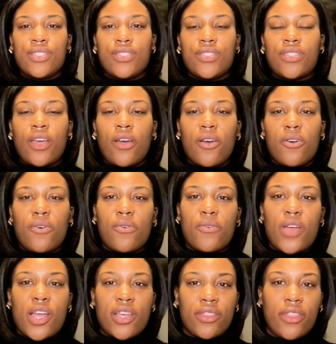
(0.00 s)

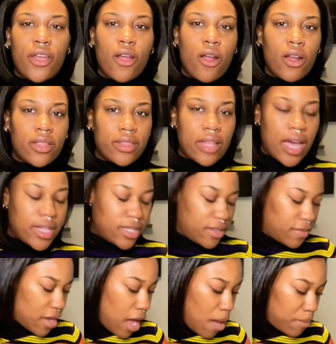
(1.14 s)
So there are lots
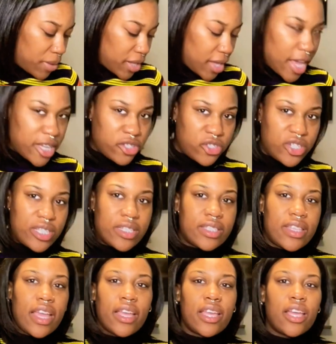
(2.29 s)
of complications
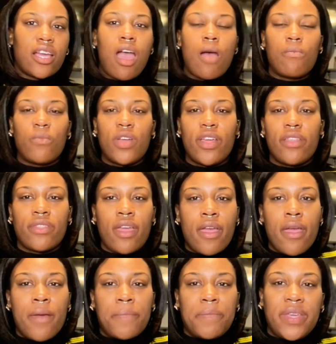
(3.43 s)
that can come with
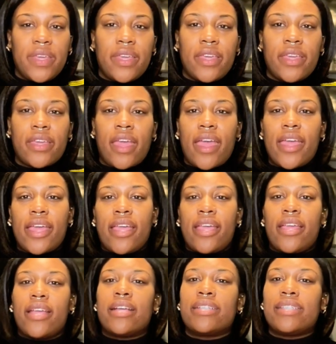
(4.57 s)
being
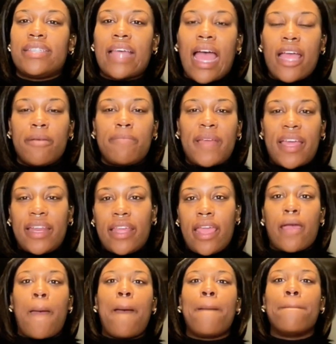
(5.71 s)
a diabetic
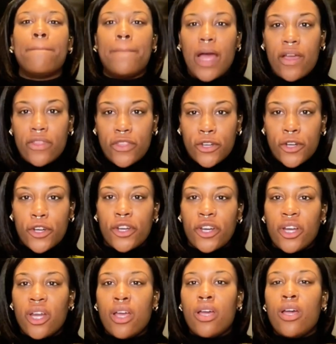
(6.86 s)
mother.
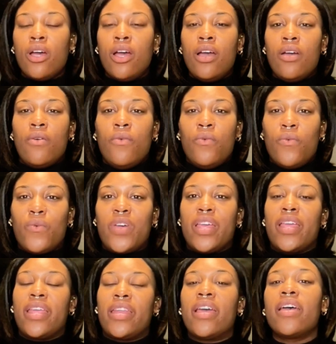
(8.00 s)

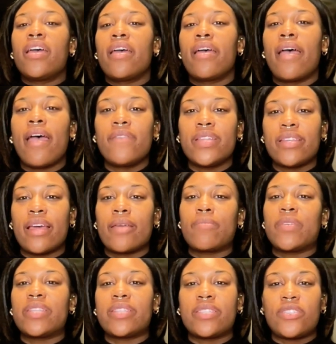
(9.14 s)
When having
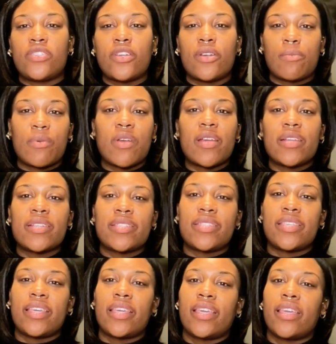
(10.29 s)
diabetes during
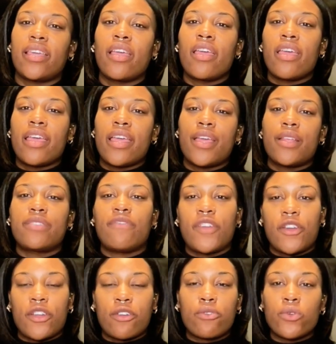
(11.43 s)
pregnancy, it is
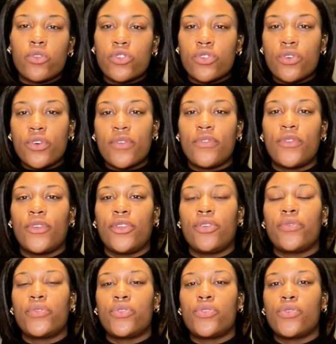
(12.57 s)
very crucial for
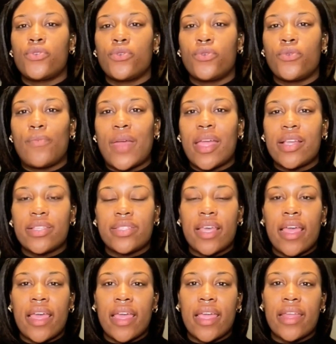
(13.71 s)
you to
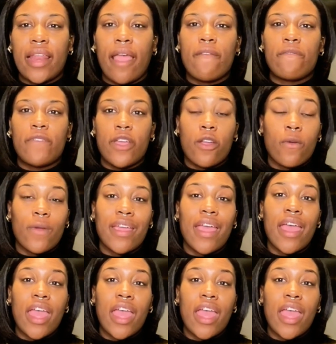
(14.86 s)
maintain a very